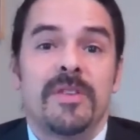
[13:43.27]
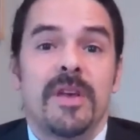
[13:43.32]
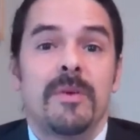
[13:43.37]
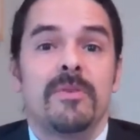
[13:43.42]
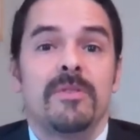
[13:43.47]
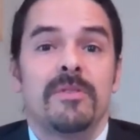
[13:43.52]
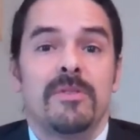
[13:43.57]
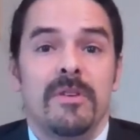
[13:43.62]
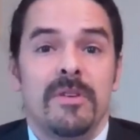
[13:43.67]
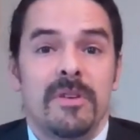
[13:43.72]
I
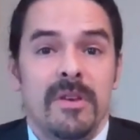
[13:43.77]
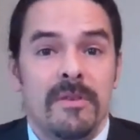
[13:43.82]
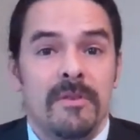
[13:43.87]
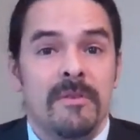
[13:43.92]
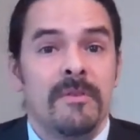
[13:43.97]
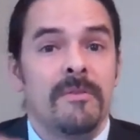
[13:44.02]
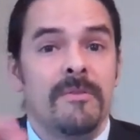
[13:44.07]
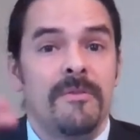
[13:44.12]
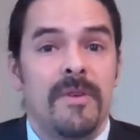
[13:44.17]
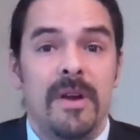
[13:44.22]
was
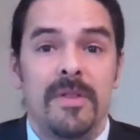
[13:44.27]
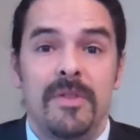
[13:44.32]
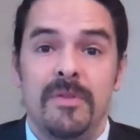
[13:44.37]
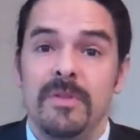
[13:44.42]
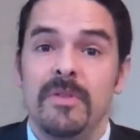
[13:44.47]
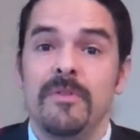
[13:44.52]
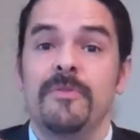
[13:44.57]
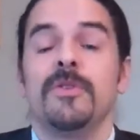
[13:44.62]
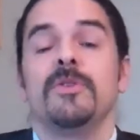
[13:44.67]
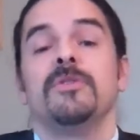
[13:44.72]
looking farther
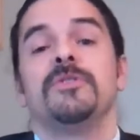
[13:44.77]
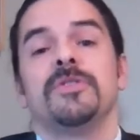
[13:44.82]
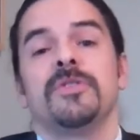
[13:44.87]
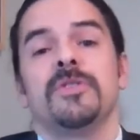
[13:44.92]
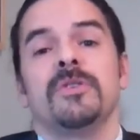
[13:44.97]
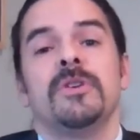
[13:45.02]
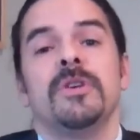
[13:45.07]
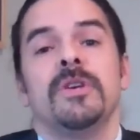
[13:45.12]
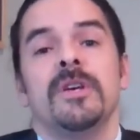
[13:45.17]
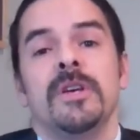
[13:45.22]
in the
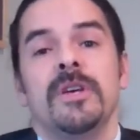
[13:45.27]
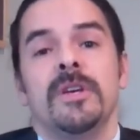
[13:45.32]
future,